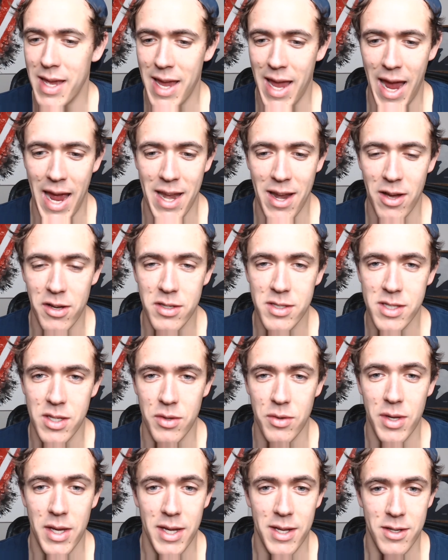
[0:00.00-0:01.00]
And also,
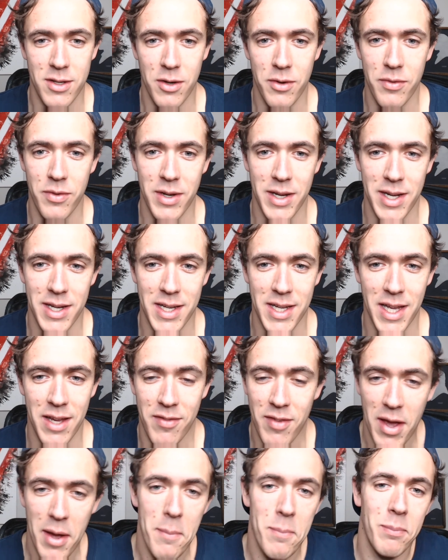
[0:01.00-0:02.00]
don't forget to
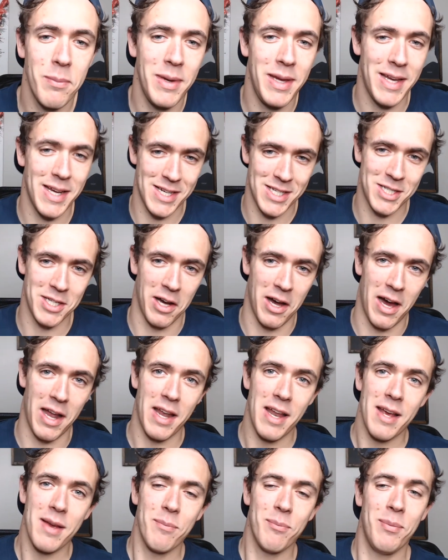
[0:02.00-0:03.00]
give me a shot
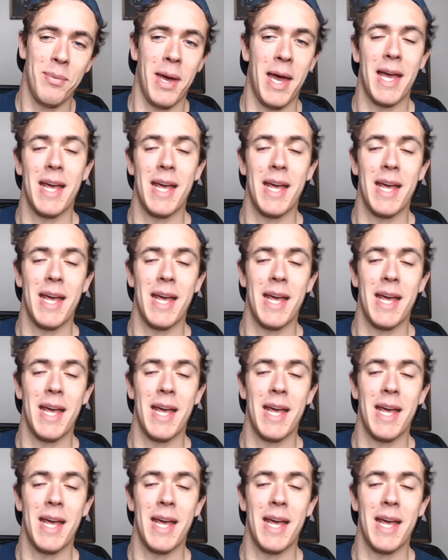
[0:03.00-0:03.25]
by